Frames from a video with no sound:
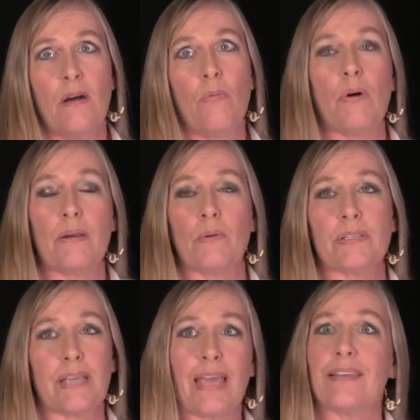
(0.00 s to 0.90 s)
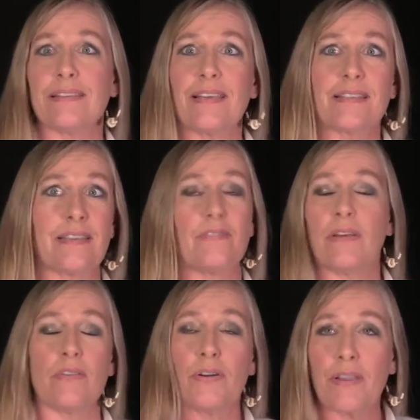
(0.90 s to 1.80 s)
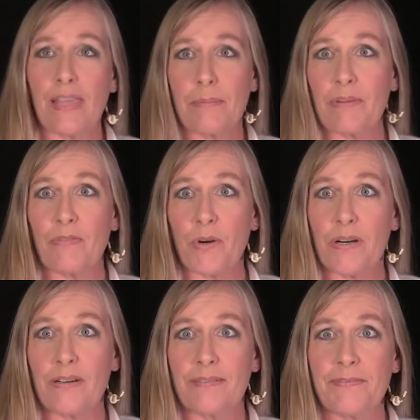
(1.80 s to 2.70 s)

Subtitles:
One was I had dyslexia. Have you ever heard of that before?